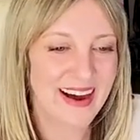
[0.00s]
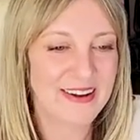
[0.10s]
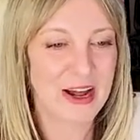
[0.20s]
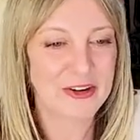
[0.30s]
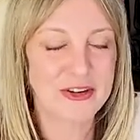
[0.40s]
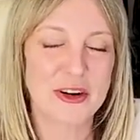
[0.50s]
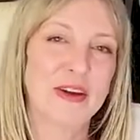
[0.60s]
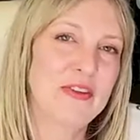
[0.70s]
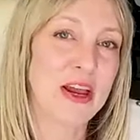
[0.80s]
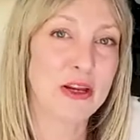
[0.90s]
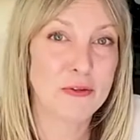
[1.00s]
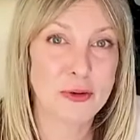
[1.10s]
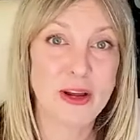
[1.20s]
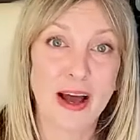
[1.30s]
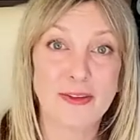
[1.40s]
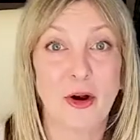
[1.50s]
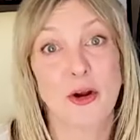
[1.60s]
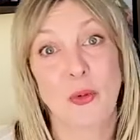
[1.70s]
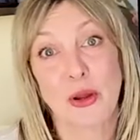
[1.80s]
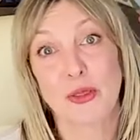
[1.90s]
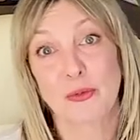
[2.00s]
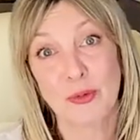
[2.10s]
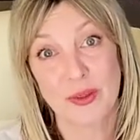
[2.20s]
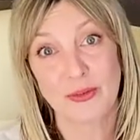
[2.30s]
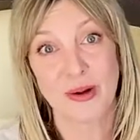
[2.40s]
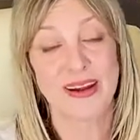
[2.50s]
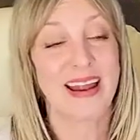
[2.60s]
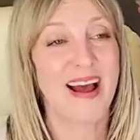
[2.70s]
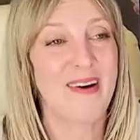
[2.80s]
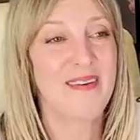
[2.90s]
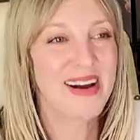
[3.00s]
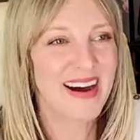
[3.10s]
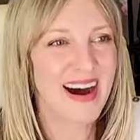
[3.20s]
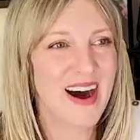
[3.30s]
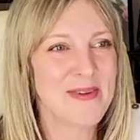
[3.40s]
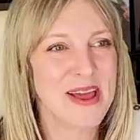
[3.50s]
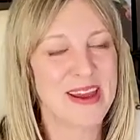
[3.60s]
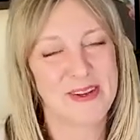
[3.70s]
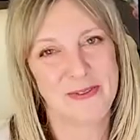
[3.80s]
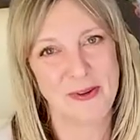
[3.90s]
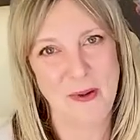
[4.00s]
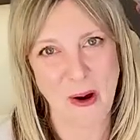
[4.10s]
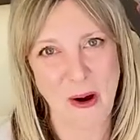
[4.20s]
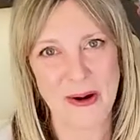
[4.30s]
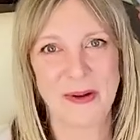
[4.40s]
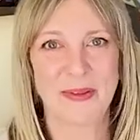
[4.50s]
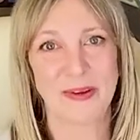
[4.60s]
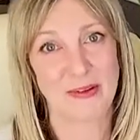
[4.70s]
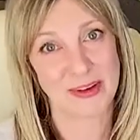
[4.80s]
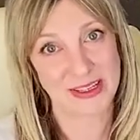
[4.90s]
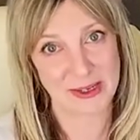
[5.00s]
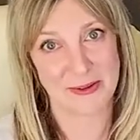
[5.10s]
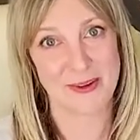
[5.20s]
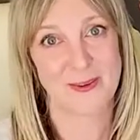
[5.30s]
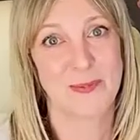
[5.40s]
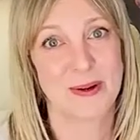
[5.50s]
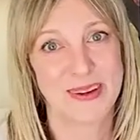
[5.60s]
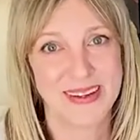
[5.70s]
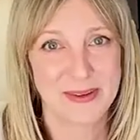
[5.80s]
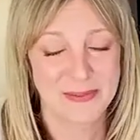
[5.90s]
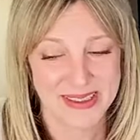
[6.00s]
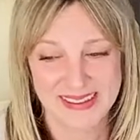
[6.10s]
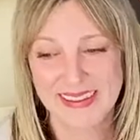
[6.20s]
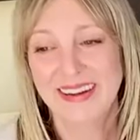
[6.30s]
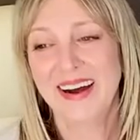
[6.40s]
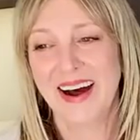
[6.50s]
I'm not sure if any of you guys are going through this right now. And if you are, know that you have a kindred spirit in me.